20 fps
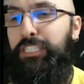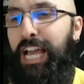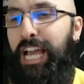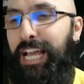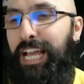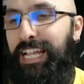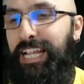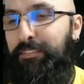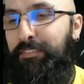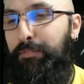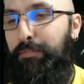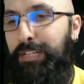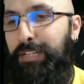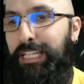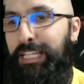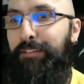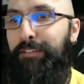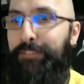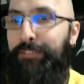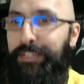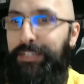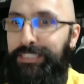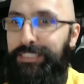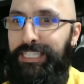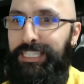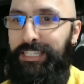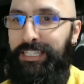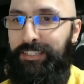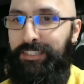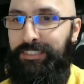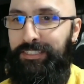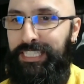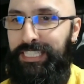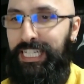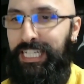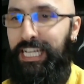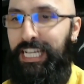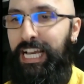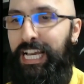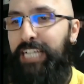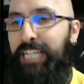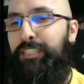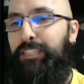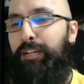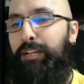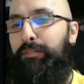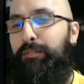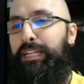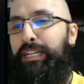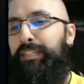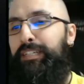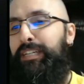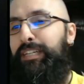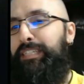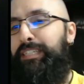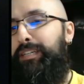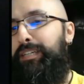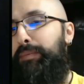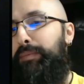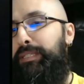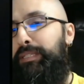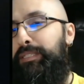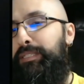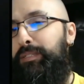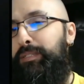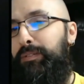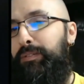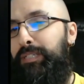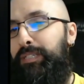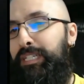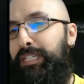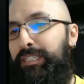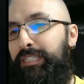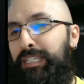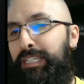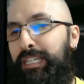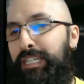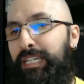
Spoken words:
I haven't really officially learned it. I saw it right here, and I saw it by the score here.